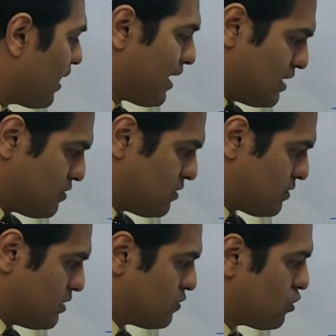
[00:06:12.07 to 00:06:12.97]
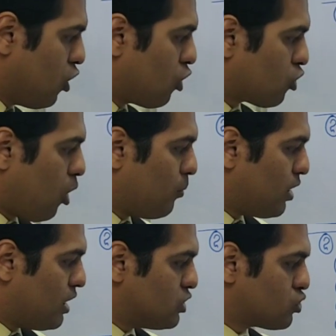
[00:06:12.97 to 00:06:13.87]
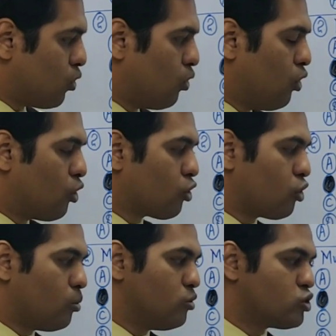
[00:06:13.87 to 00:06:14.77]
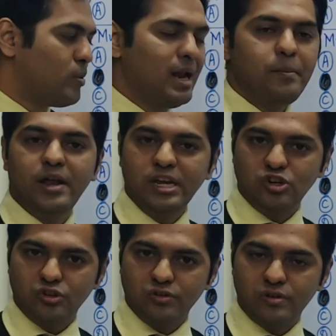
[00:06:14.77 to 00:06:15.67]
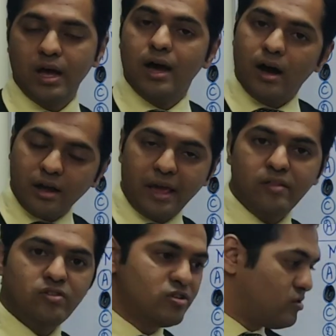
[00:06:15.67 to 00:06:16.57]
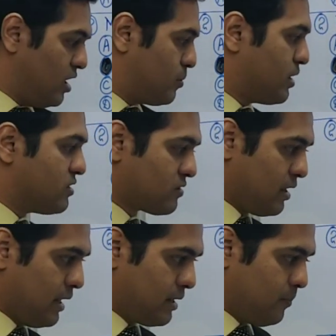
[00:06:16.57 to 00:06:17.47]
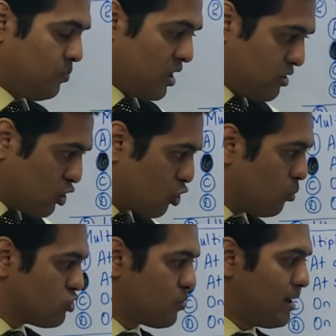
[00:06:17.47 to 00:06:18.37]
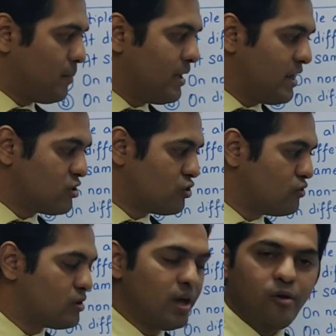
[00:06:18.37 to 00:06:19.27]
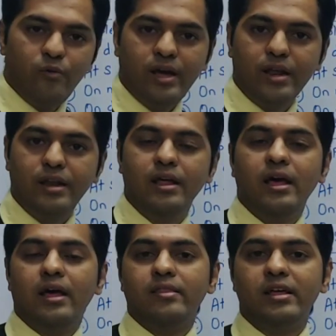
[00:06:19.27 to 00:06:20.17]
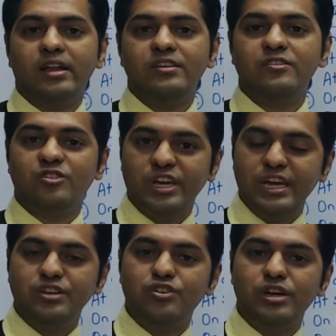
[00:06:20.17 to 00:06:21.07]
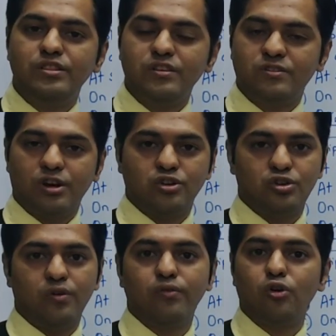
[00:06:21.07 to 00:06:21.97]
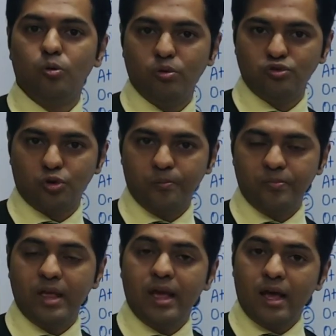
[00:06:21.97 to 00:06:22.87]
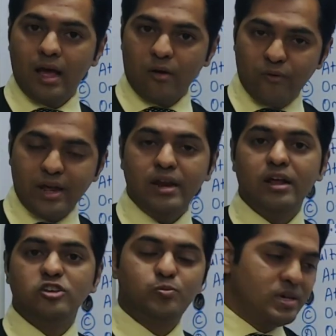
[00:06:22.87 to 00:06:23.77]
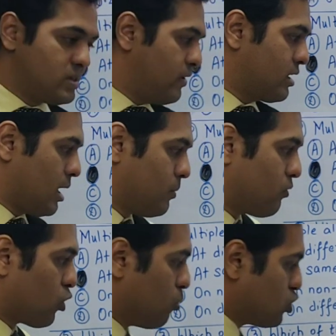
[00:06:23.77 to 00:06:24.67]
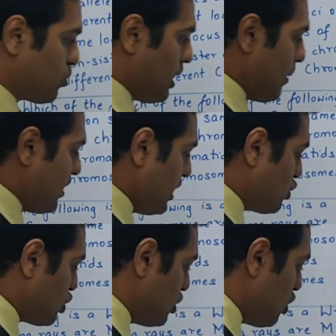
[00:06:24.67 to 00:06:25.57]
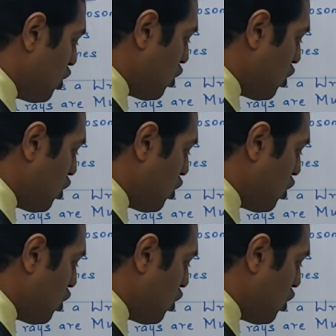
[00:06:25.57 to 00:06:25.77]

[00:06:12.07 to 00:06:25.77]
Cancer cells commonly show chromosomal aberrations. Again, this statement is correct. Now, chromosomal aberrations, wherein there is change in the structure of chromosome, wherein a specific type of chromosomal aberration